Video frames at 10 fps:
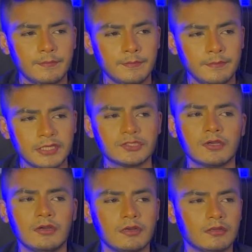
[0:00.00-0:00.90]
make
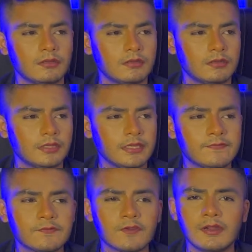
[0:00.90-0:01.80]
sure,
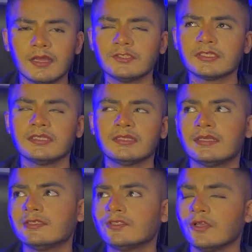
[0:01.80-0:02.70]
even if you're indulging in
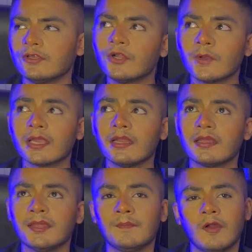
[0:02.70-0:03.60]
things, you're doing it
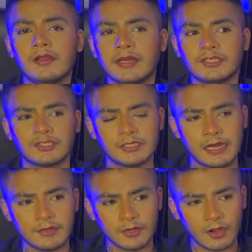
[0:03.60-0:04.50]
in moderation,
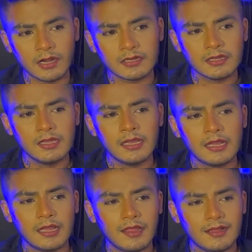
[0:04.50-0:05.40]
and you're not
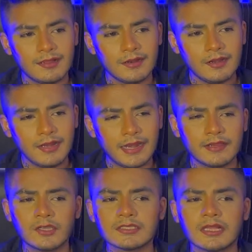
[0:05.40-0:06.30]

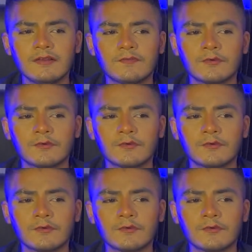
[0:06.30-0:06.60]
letting yourself